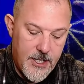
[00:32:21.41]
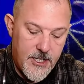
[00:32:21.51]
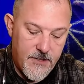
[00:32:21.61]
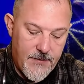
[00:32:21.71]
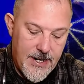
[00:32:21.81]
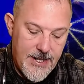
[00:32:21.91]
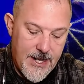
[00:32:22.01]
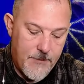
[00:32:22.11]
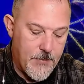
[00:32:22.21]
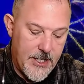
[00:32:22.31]
divide
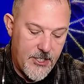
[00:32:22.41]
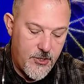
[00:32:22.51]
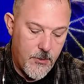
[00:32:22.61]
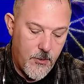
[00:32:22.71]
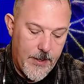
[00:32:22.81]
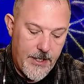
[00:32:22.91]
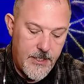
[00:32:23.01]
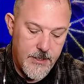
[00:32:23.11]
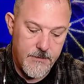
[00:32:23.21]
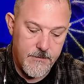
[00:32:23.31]
that by two oh
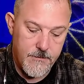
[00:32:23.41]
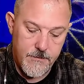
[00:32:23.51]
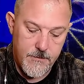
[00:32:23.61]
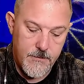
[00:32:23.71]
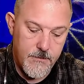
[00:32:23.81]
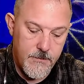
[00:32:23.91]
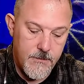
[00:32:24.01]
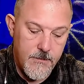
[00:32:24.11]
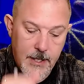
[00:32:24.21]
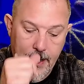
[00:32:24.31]
eight,
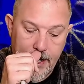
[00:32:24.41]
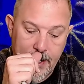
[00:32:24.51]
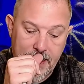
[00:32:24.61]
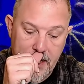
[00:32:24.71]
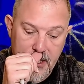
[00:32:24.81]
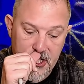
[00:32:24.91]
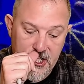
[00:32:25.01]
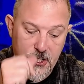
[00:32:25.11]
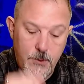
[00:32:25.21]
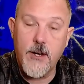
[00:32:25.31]
and I get
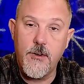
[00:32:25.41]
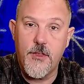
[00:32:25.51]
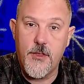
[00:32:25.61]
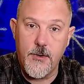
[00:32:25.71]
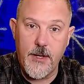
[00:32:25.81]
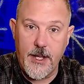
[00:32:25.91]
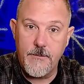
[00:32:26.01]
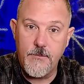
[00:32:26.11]
two hundred thirty.